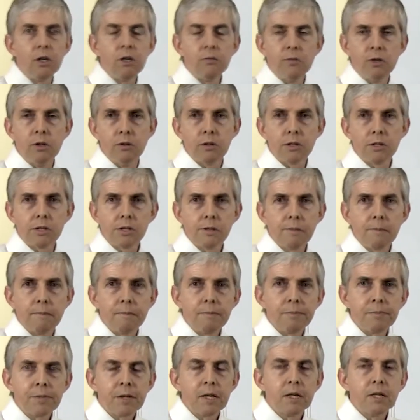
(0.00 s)
numerals
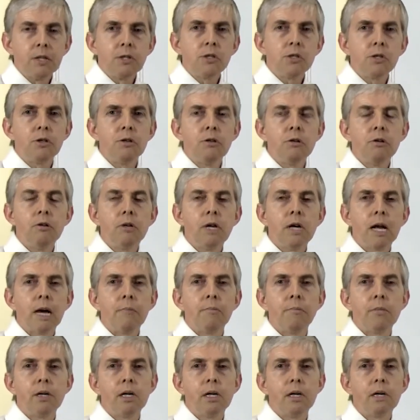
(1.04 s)
to
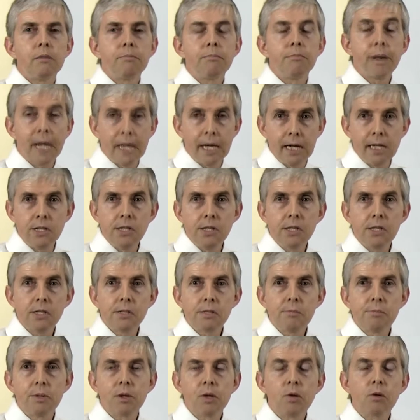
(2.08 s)
number
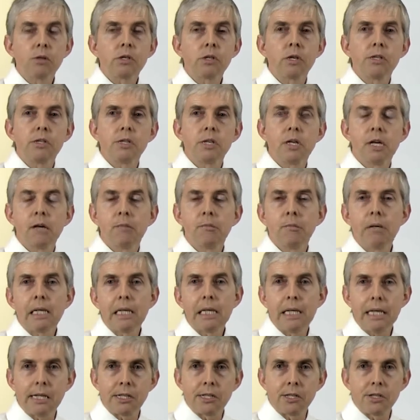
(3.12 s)
pages, but also to number
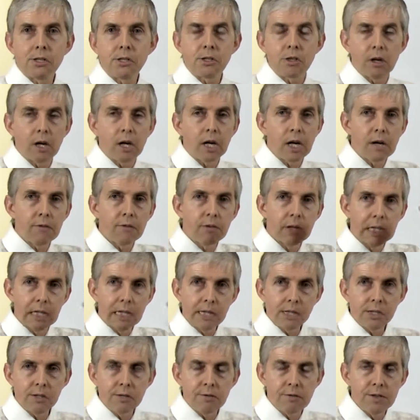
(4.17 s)
lists. So you can have a
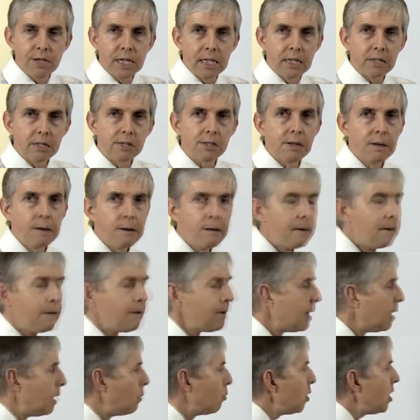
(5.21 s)
list of things.
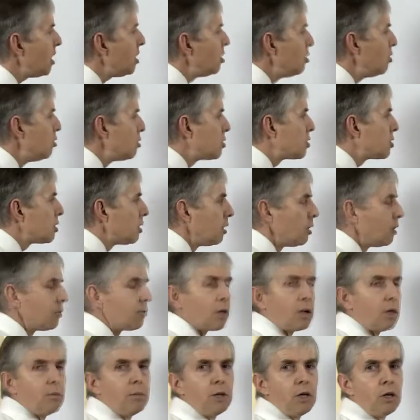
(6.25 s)
And we use
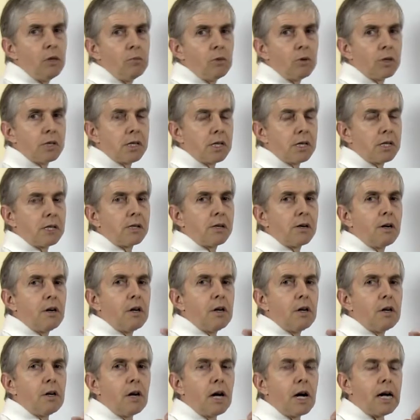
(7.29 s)
Roman numerals as
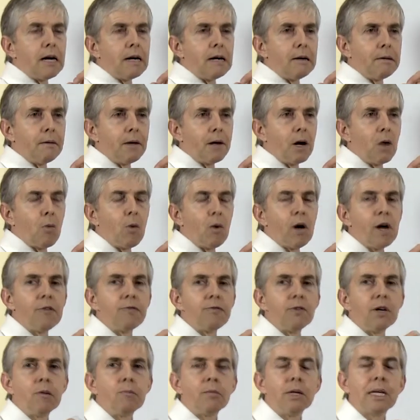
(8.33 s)
a way
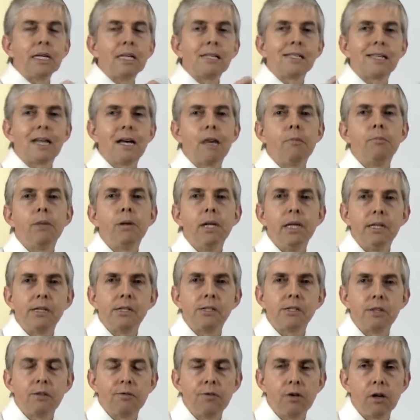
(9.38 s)
of numbering
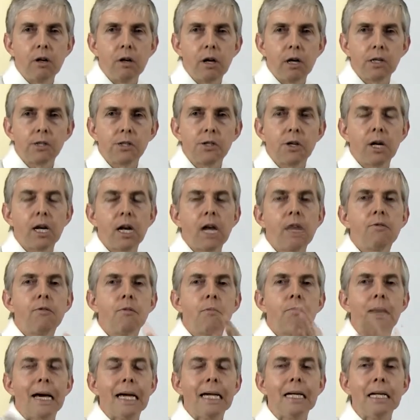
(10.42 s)
sublists, if you like. So you can have
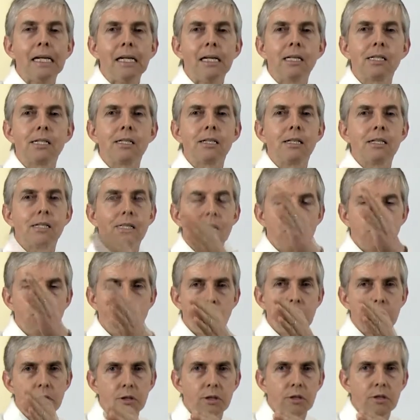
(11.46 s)
a main list that says
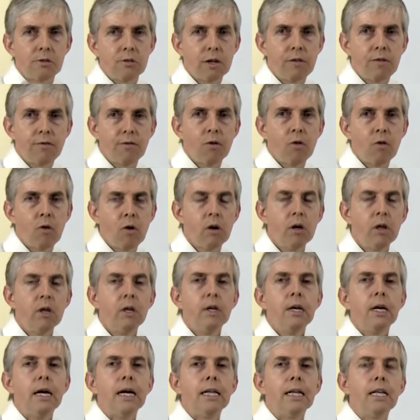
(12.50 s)
1, 2, 3, 4,
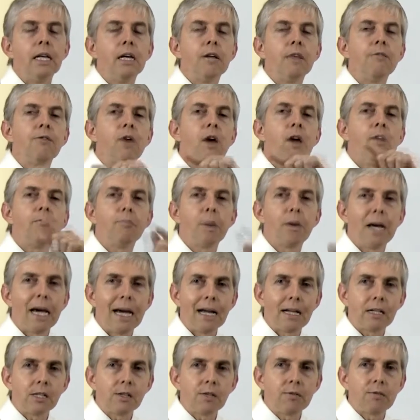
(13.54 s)
and then if you have
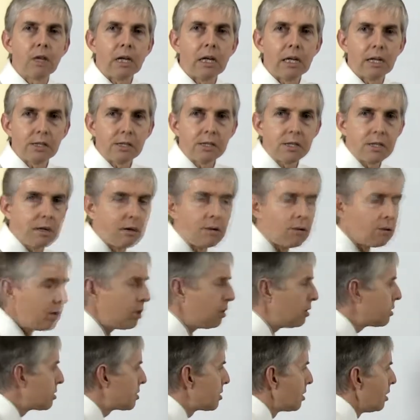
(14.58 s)
parts of the list, it'll
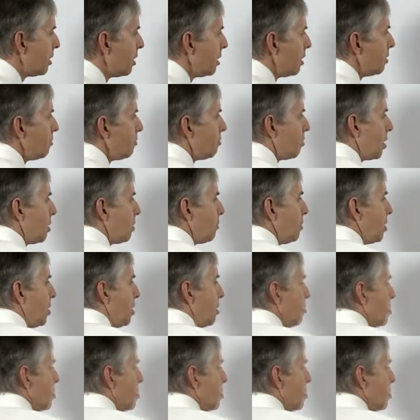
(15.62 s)
use Roman